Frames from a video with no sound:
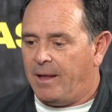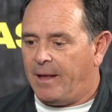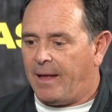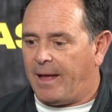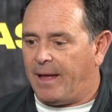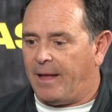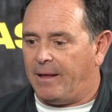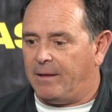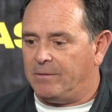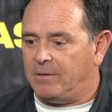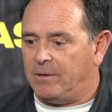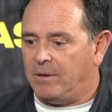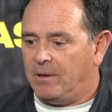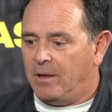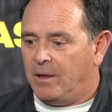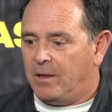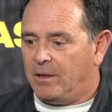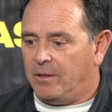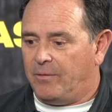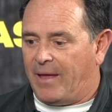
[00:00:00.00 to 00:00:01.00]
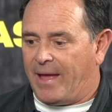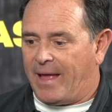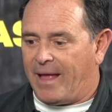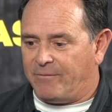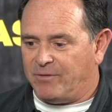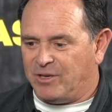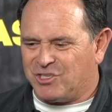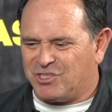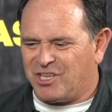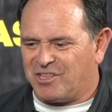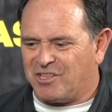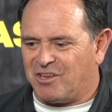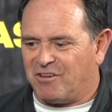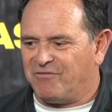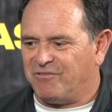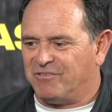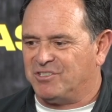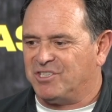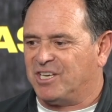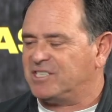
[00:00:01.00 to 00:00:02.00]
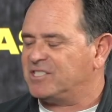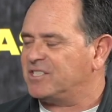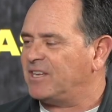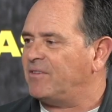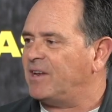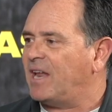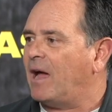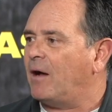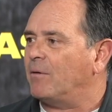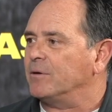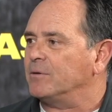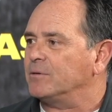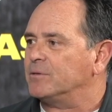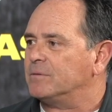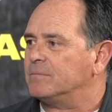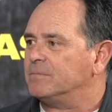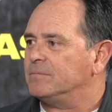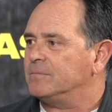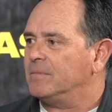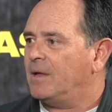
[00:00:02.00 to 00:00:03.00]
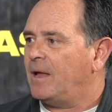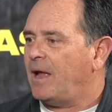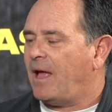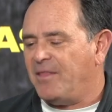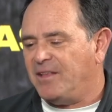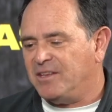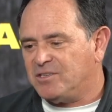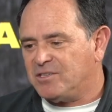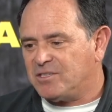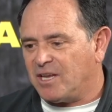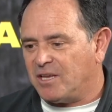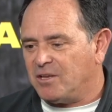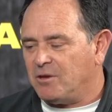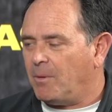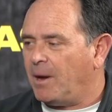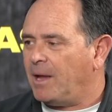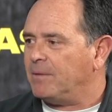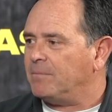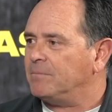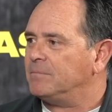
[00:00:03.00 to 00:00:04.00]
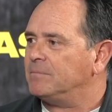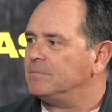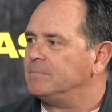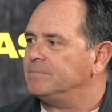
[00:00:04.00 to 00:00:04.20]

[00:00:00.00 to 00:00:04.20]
and they have you sit there for 6-7 hours and then send you away.